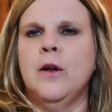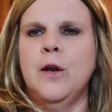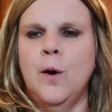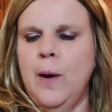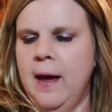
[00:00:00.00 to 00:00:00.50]

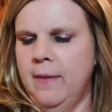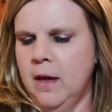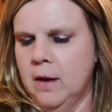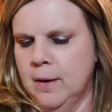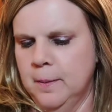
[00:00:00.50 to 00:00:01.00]
know how they
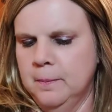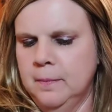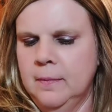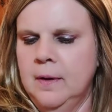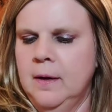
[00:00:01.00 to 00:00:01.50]
come.
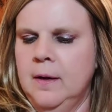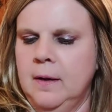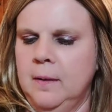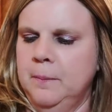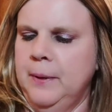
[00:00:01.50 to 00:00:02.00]

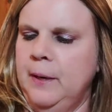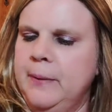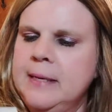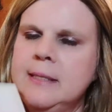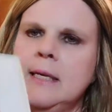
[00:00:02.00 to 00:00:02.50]
But
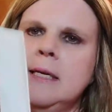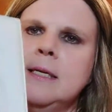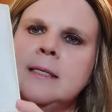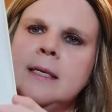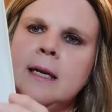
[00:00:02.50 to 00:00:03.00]
anyways, it
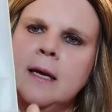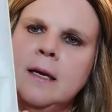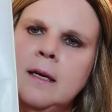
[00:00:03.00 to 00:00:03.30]
is in a,